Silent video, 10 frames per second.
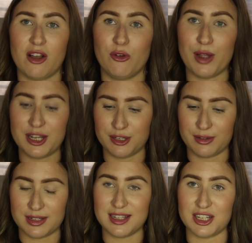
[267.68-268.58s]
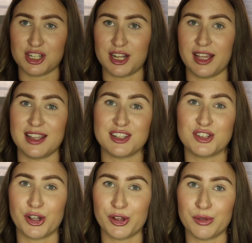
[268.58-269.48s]
All I do is literally, there's
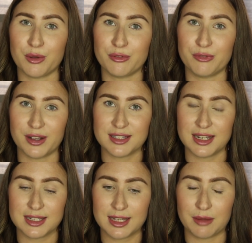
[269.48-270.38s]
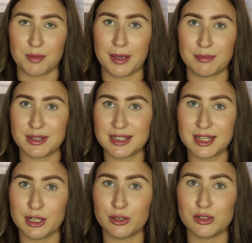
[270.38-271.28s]
no fussing to keep the baby
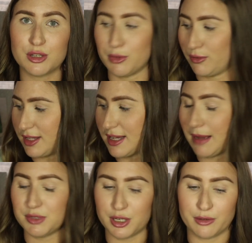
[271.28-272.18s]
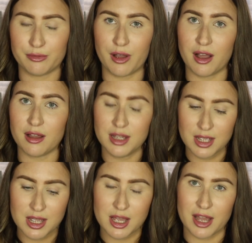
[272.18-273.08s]
still, to move the tabs over,
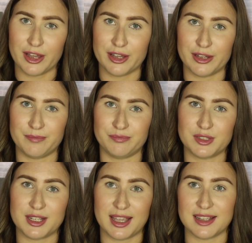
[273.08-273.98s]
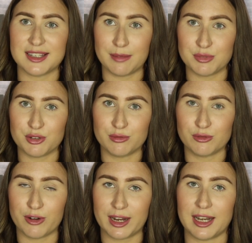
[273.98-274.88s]
to get the tabs
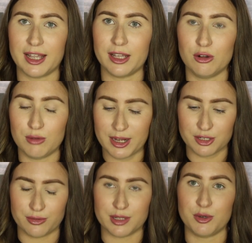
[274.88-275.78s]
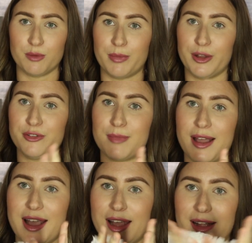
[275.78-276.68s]
on correctly. All I do is put both my
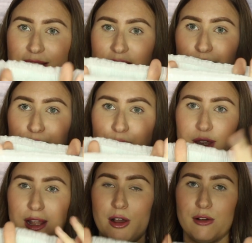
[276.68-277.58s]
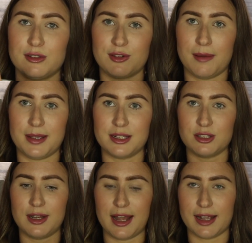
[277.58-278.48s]
hands through the holes, grab his
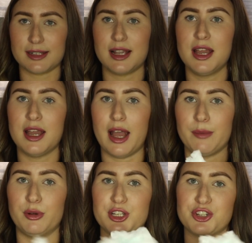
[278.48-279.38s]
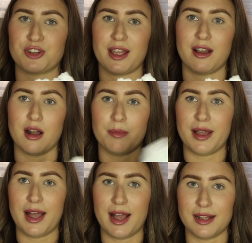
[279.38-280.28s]
2 legs and put it straight up,
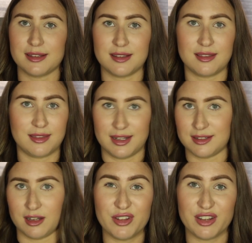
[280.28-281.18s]
and these start.